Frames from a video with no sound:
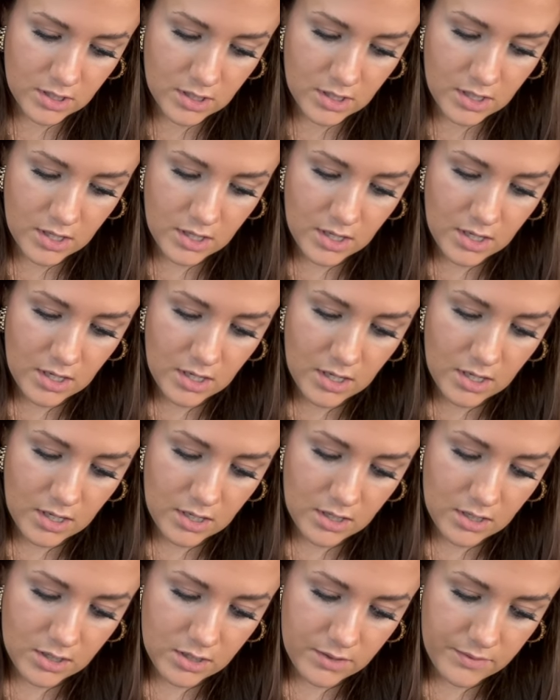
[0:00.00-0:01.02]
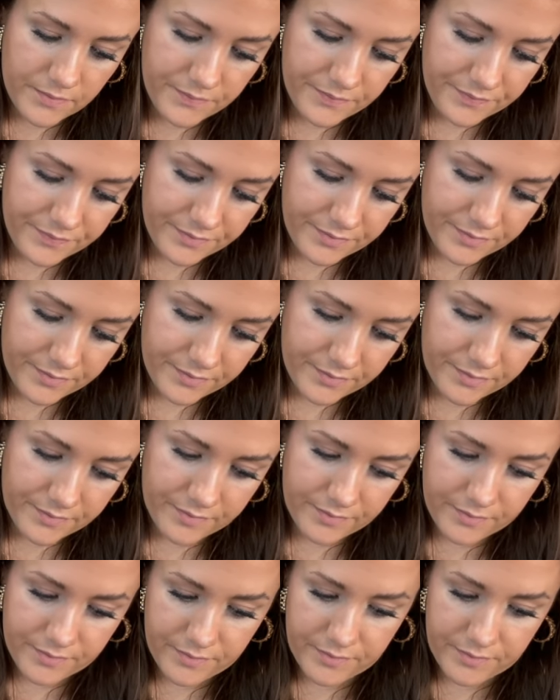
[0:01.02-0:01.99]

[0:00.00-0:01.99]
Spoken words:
(no one is talking)